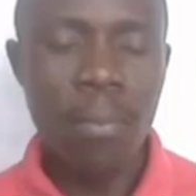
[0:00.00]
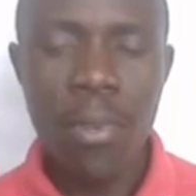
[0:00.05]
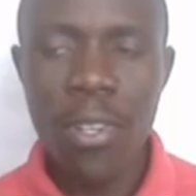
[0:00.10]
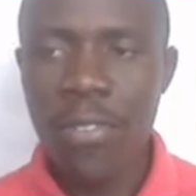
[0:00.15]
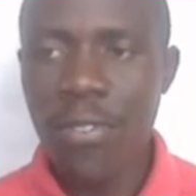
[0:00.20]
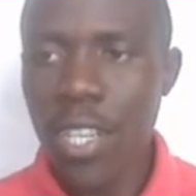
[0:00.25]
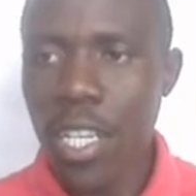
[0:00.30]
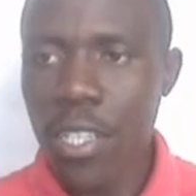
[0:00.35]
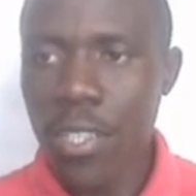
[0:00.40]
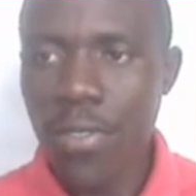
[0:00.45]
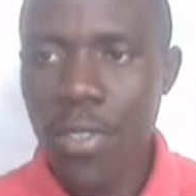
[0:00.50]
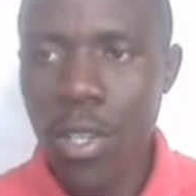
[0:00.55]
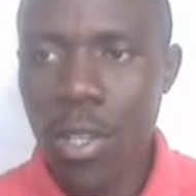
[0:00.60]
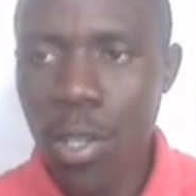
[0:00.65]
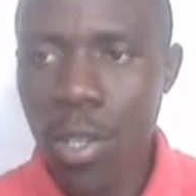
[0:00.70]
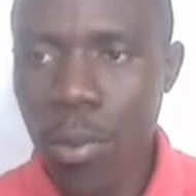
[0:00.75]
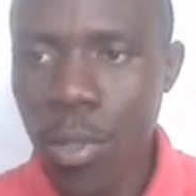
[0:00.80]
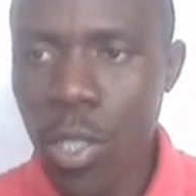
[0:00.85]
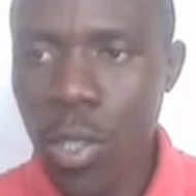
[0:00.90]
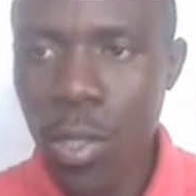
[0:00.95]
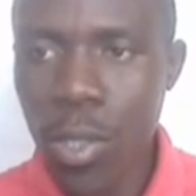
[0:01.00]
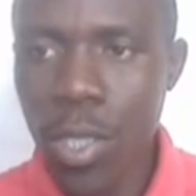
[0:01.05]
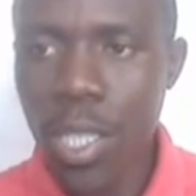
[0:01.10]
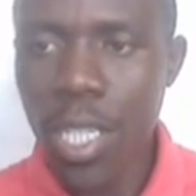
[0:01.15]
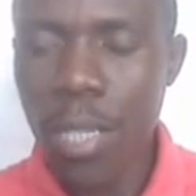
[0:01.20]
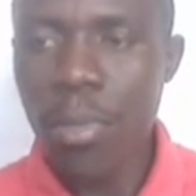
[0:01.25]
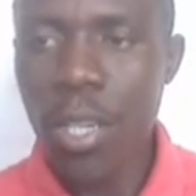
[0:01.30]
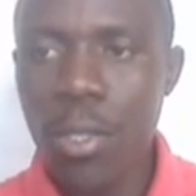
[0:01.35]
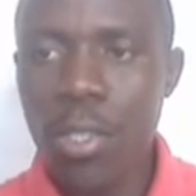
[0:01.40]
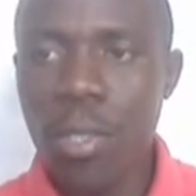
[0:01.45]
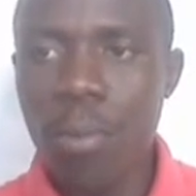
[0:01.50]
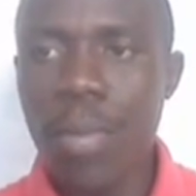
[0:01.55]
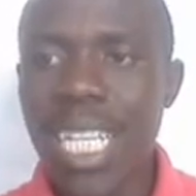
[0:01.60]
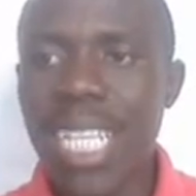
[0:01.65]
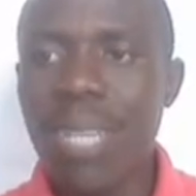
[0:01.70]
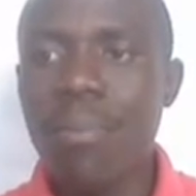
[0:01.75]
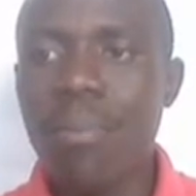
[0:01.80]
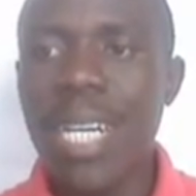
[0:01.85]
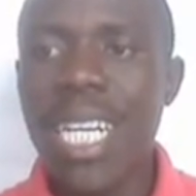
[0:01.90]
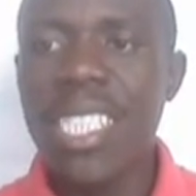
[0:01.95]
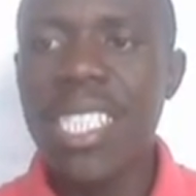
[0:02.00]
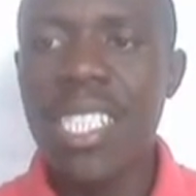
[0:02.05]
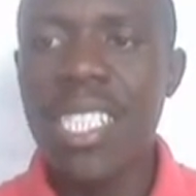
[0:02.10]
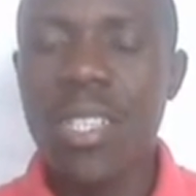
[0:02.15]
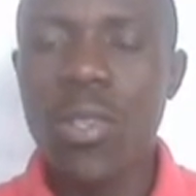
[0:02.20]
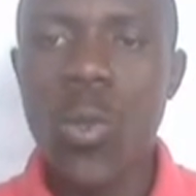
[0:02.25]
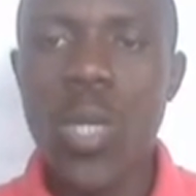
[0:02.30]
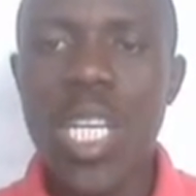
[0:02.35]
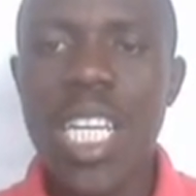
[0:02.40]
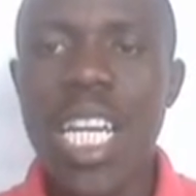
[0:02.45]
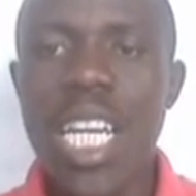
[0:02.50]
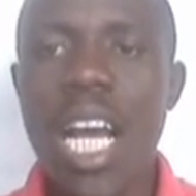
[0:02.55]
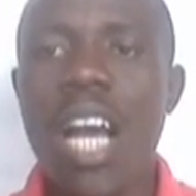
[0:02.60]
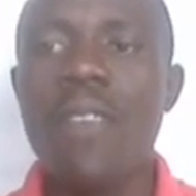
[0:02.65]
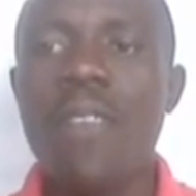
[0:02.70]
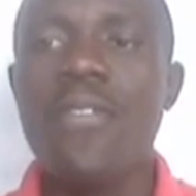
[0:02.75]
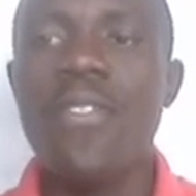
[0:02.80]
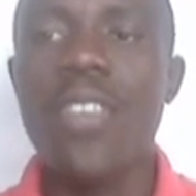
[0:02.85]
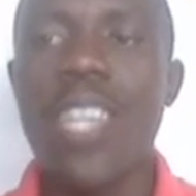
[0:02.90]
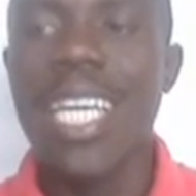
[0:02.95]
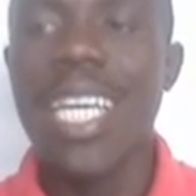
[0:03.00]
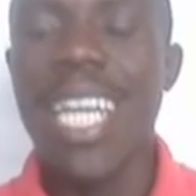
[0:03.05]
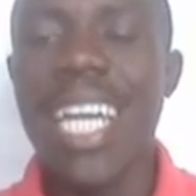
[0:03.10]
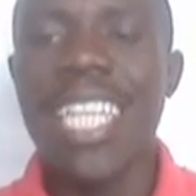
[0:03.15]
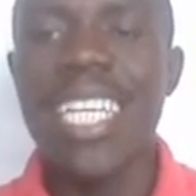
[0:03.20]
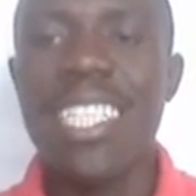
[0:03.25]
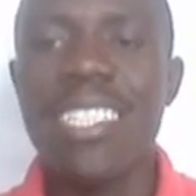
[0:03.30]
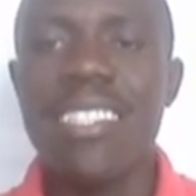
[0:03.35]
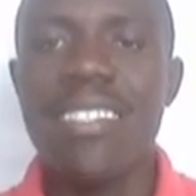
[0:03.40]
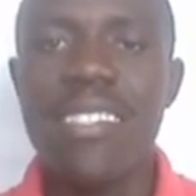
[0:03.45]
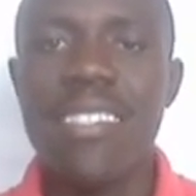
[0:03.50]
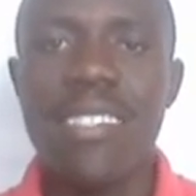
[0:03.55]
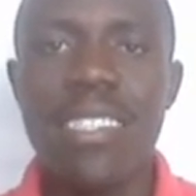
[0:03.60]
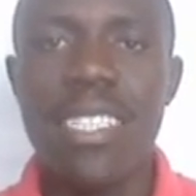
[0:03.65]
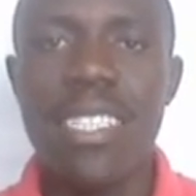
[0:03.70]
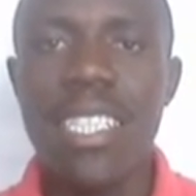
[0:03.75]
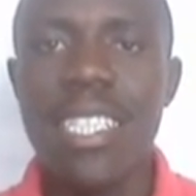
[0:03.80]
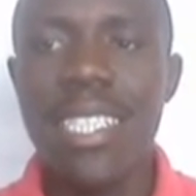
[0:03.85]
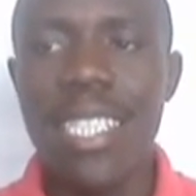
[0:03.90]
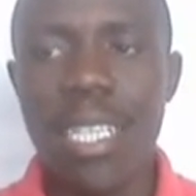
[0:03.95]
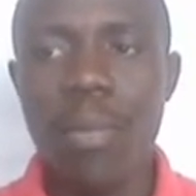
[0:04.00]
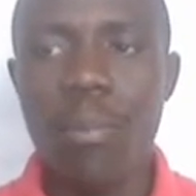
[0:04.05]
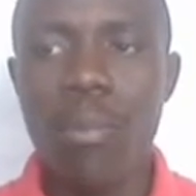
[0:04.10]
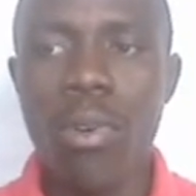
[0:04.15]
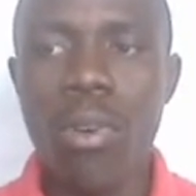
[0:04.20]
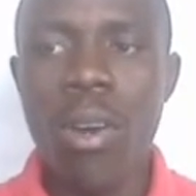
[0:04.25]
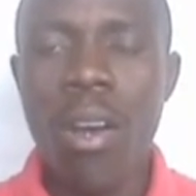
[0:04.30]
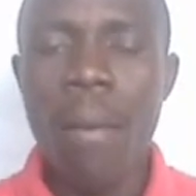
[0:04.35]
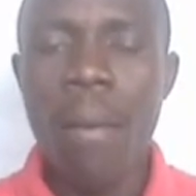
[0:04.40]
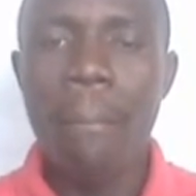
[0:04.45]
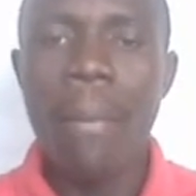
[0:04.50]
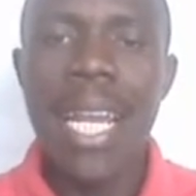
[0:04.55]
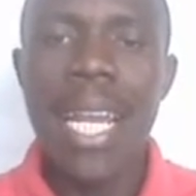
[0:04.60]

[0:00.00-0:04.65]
the previous video, we talked about mail merging when having an existing table.